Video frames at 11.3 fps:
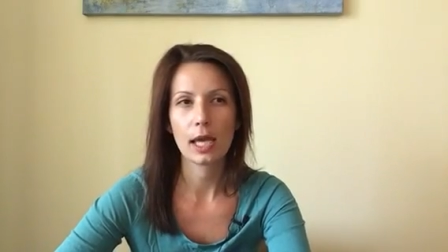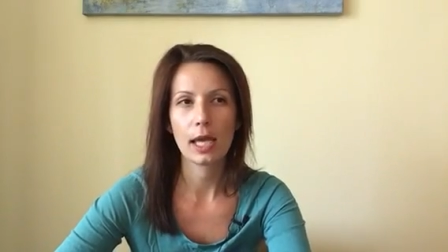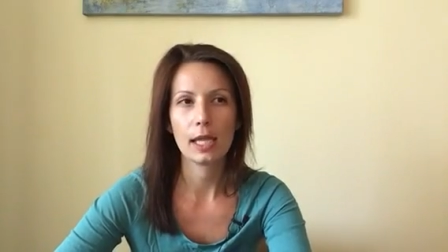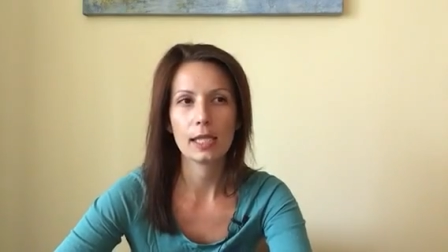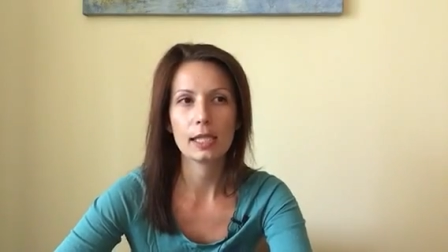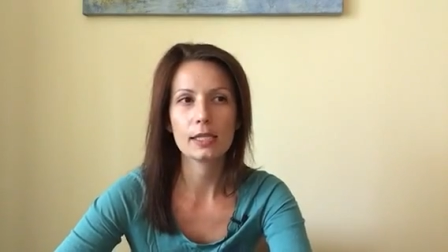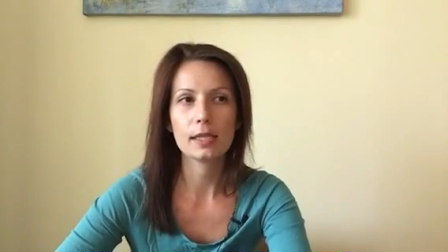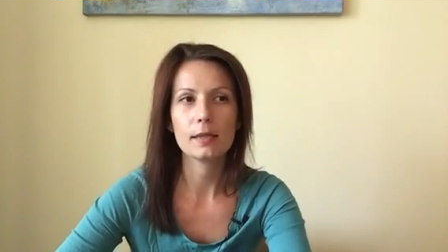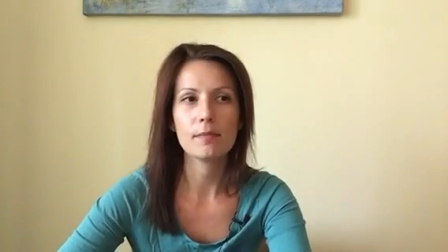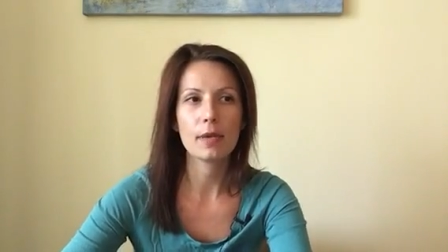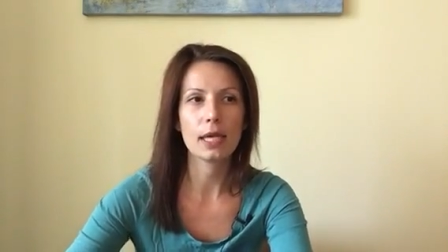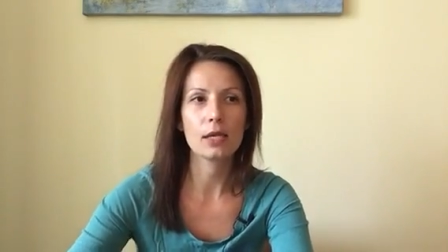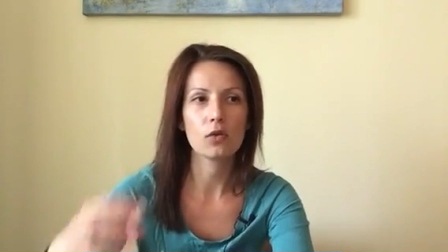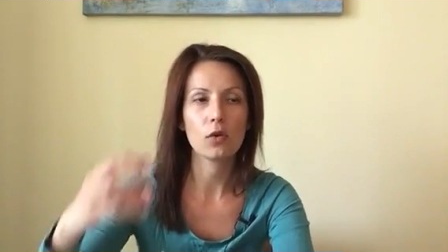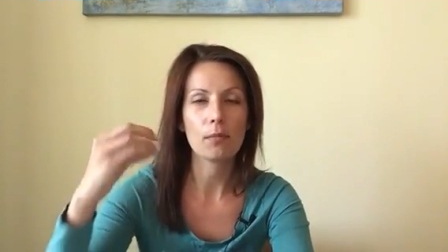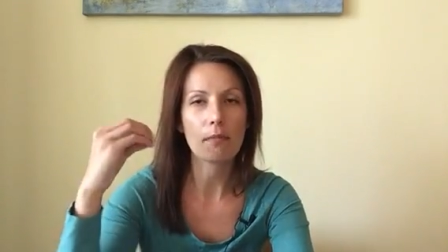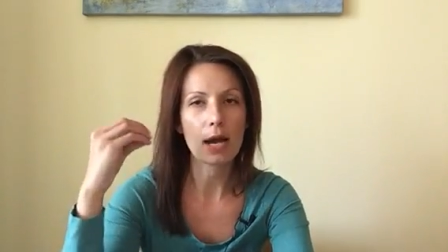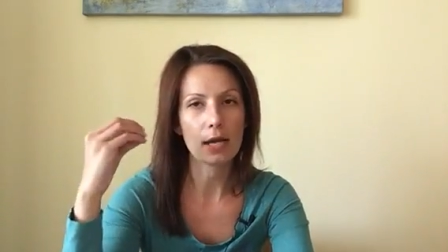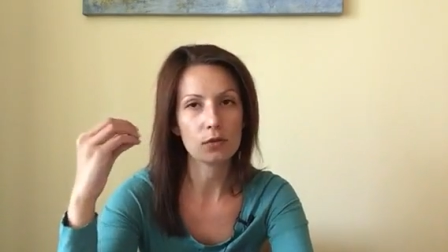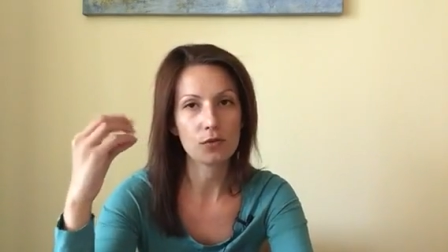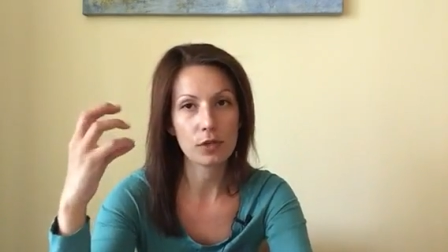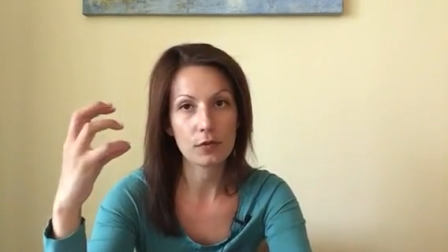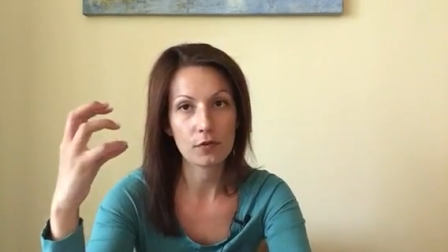and it can make your mind
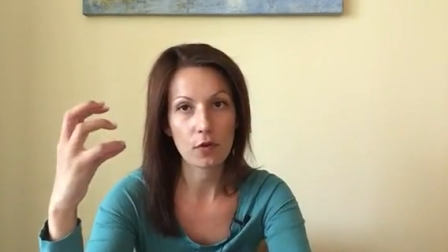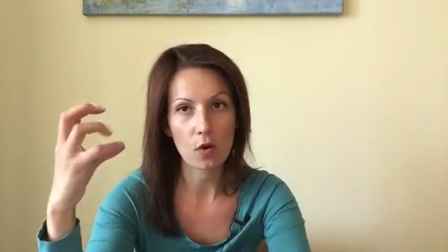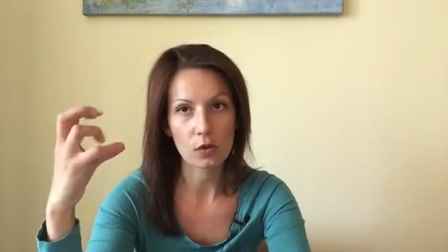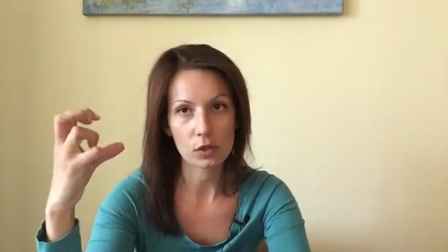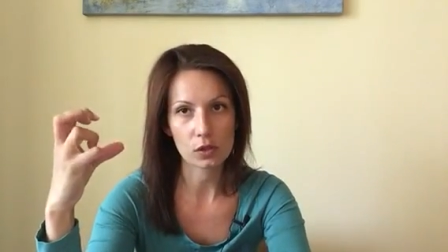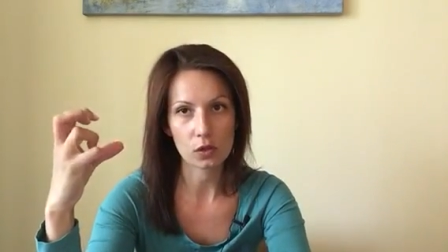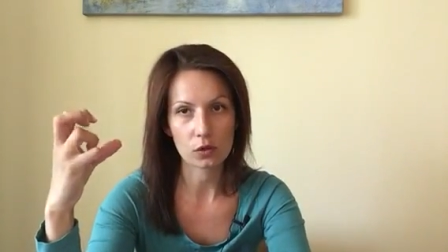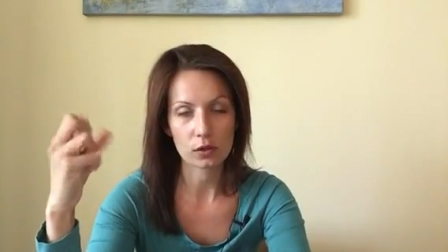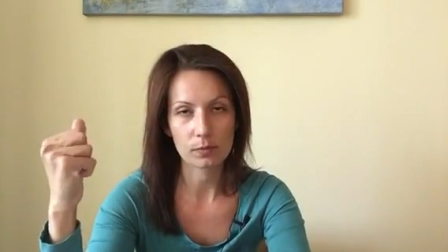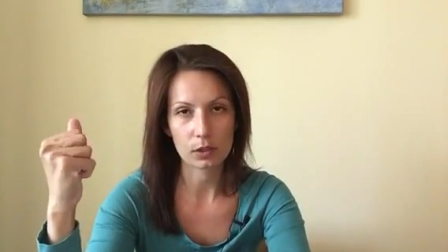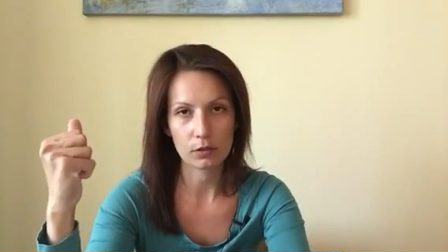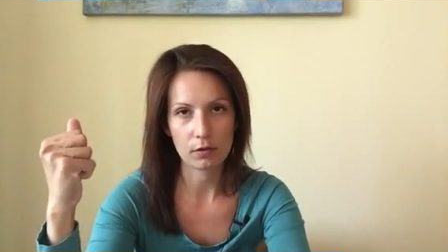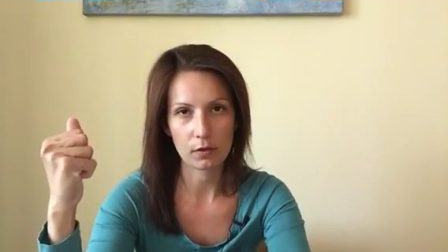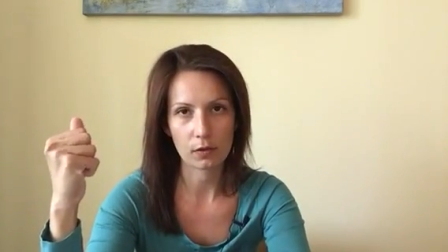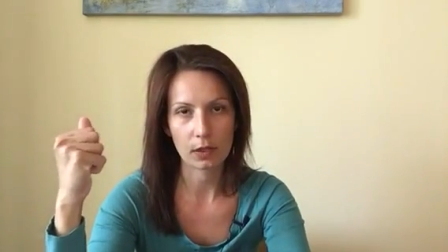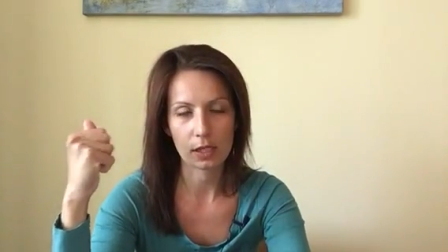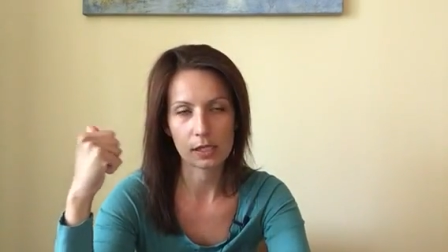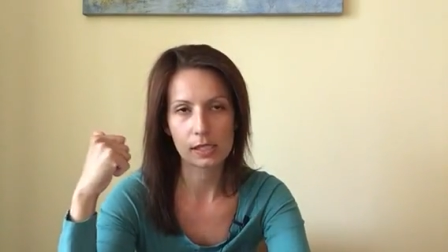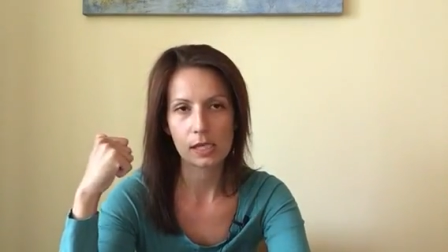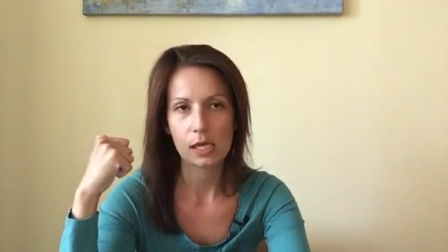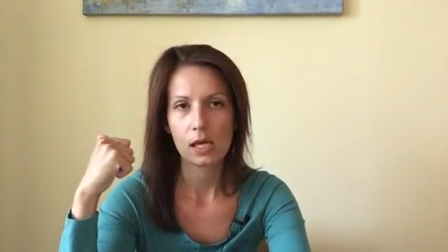really focused on material things.